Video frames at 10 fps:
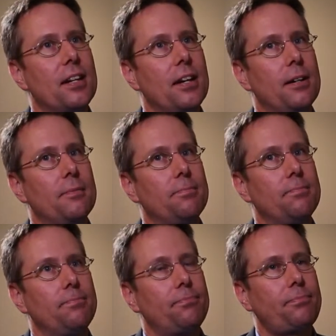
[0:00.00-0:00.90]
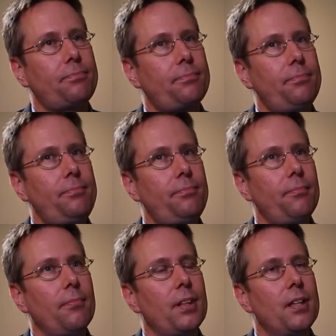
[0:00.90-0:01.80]

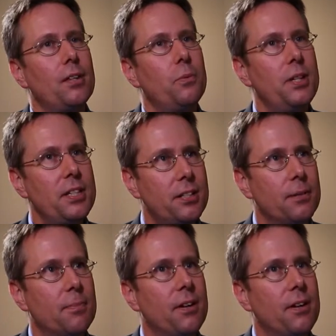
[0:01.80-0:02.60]
the wisdom